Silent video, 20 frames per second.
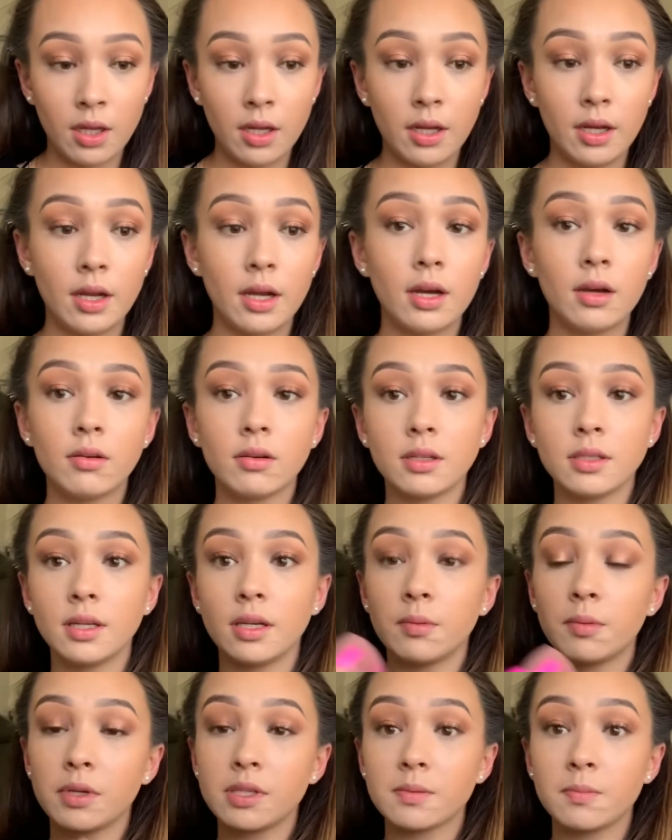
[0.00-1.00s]
Now I'm going to
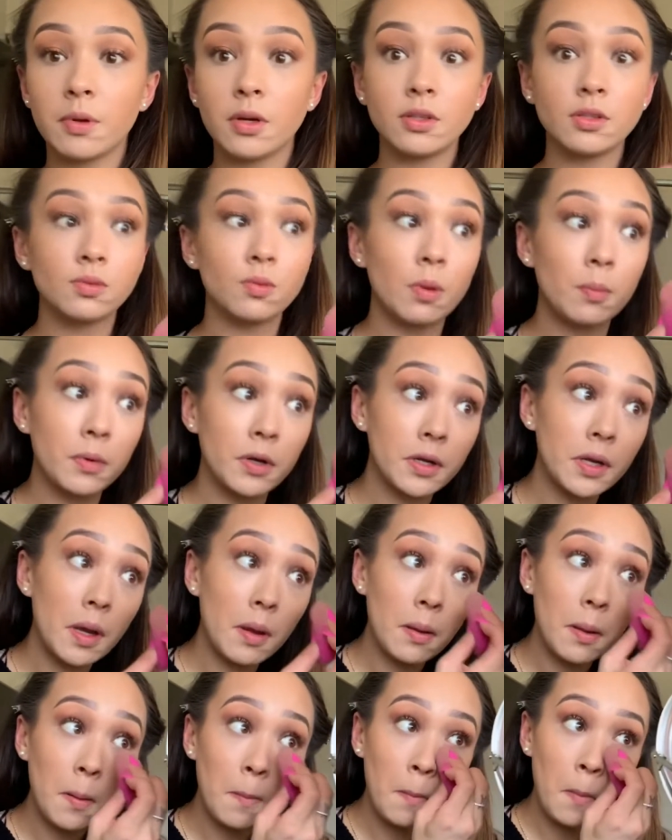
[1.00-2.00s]
take my sponge one more
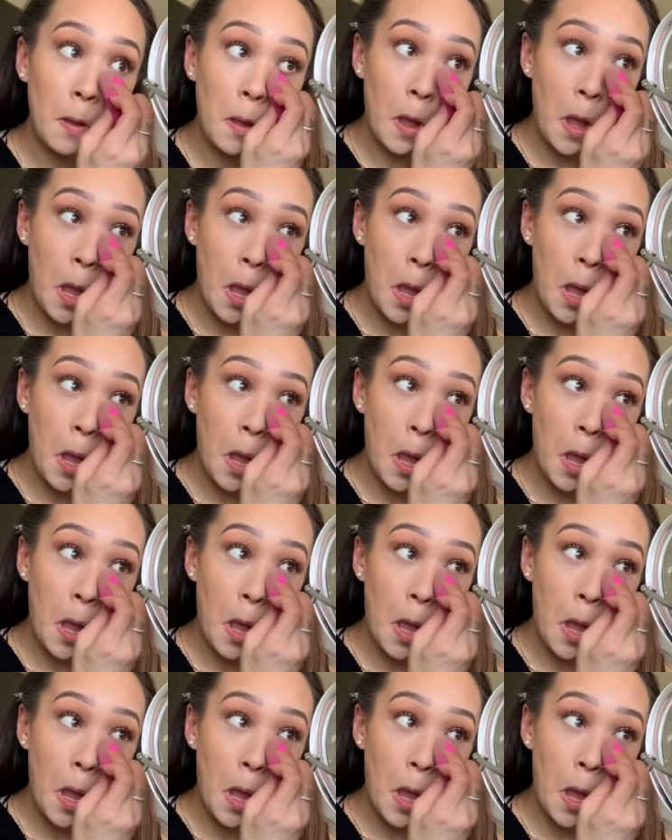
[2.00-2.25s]
time.